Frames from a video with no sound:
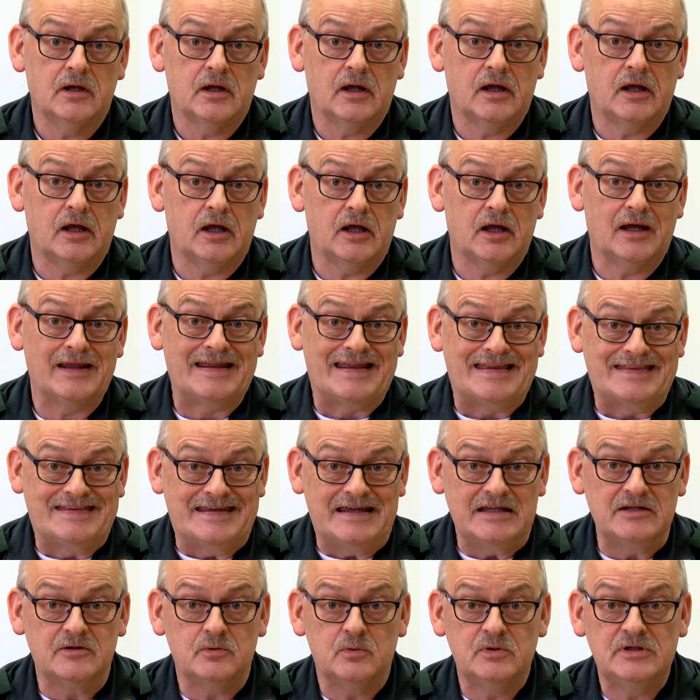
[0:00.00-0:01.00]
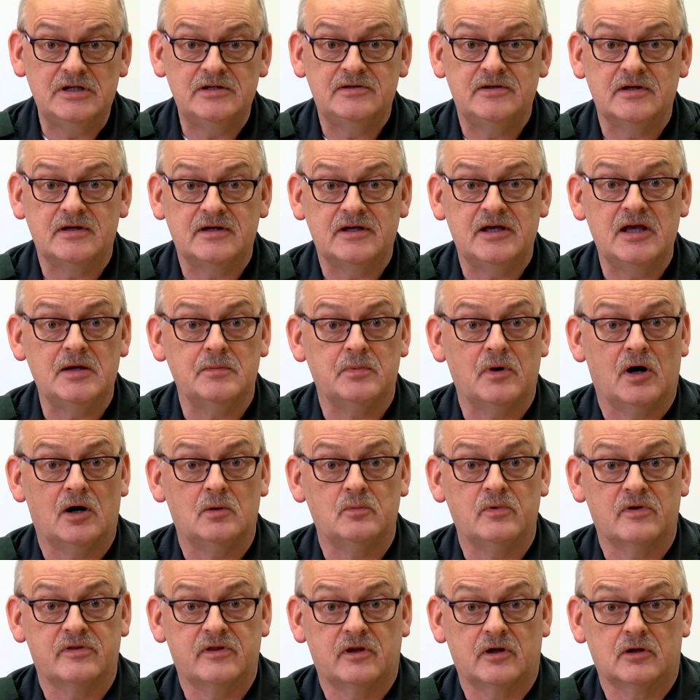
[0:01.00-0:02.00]
And indeed, we need to keep
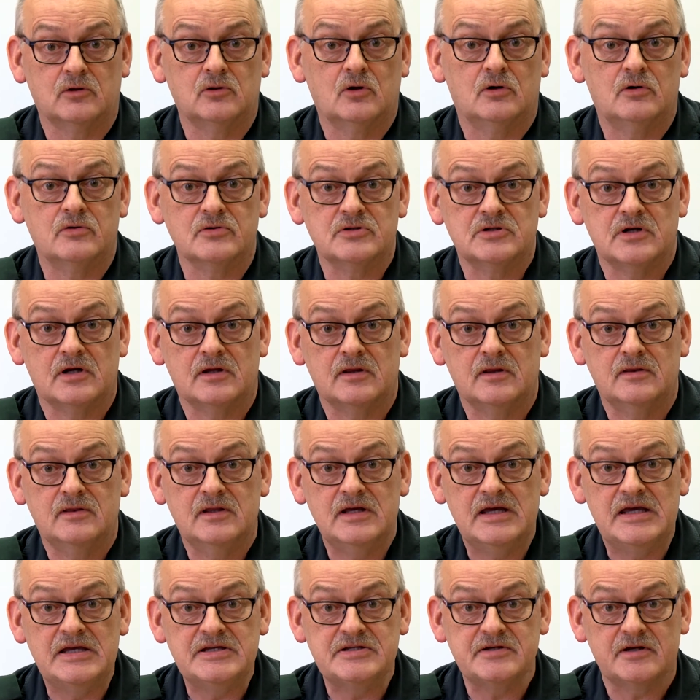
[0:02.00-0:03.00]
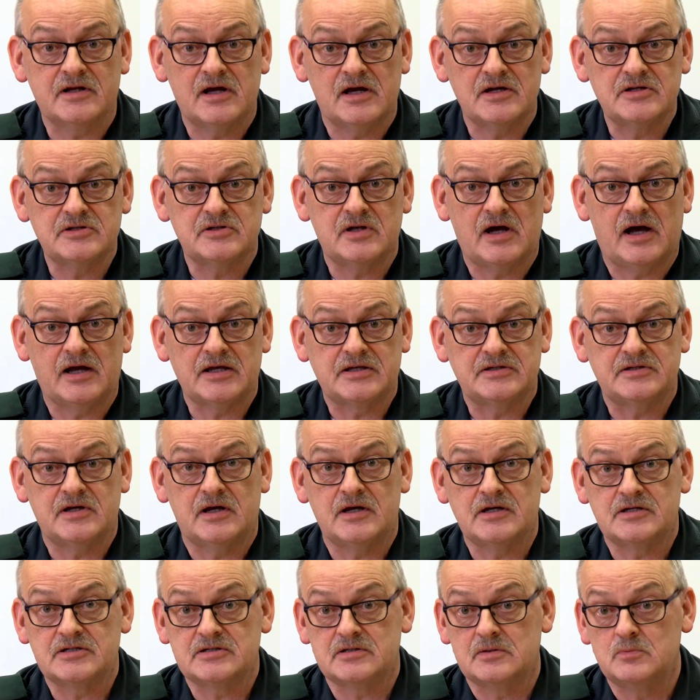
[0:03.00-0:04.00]
up with technology. The easier it is to
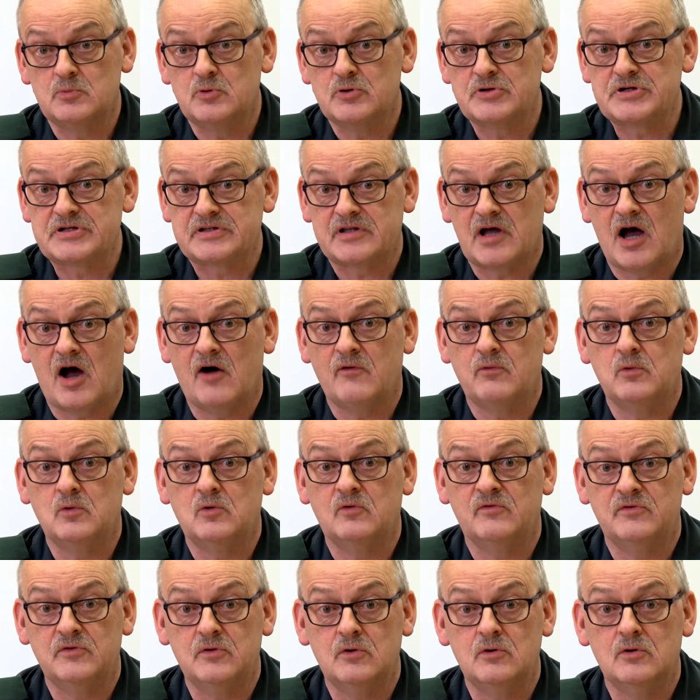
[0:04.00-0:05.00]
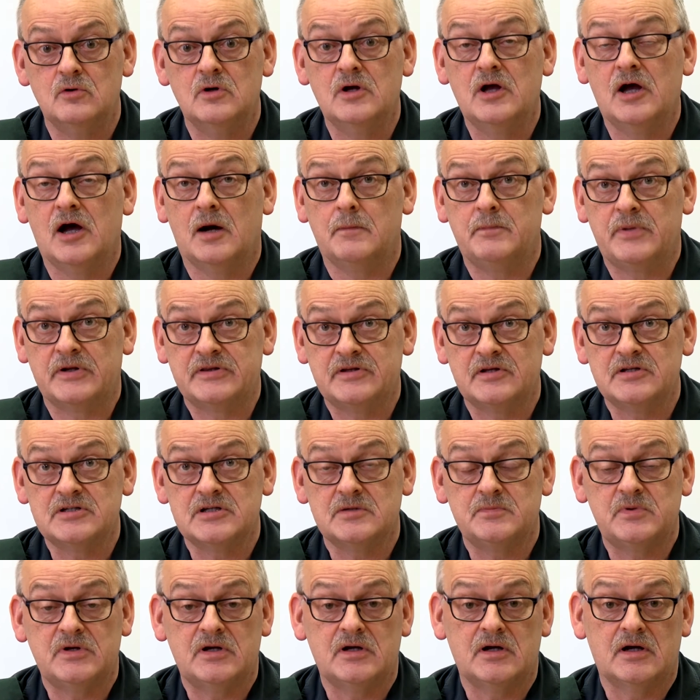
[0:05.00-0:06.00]
access, the more staff will view and
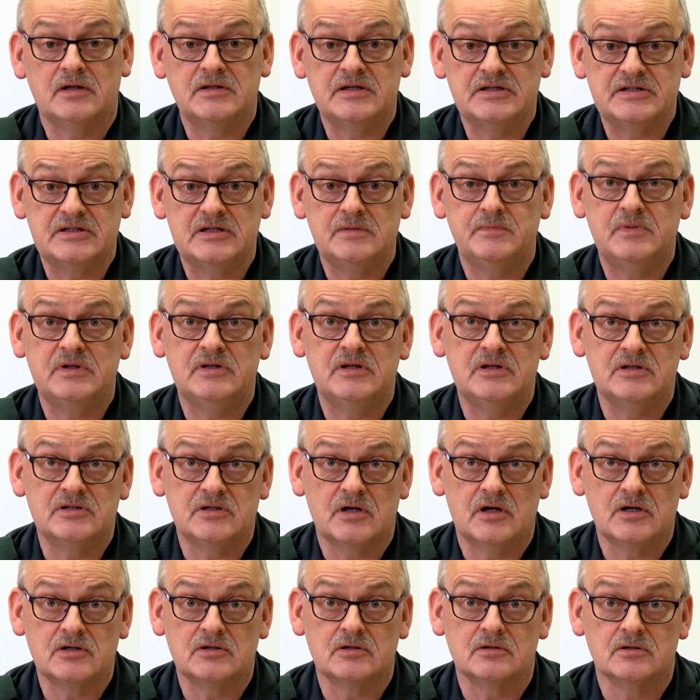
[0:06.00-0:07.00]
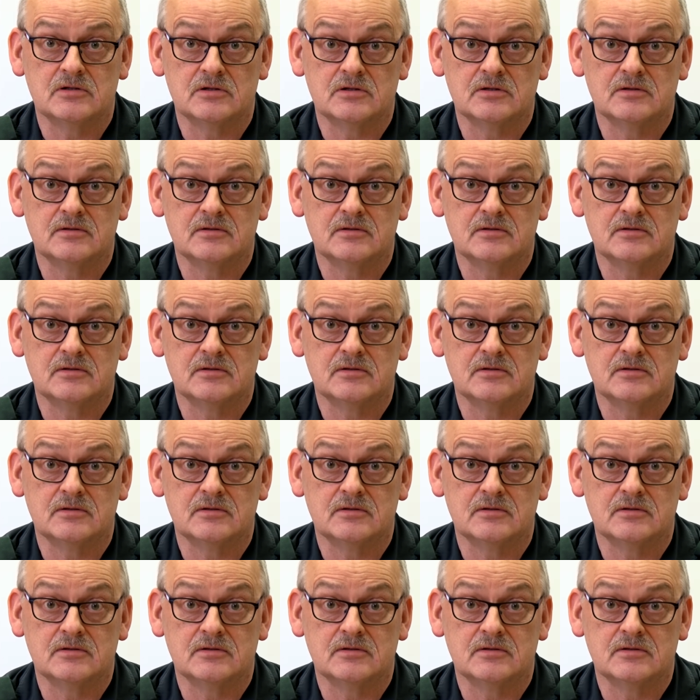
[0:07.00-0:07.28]
participate in the CPD sessions.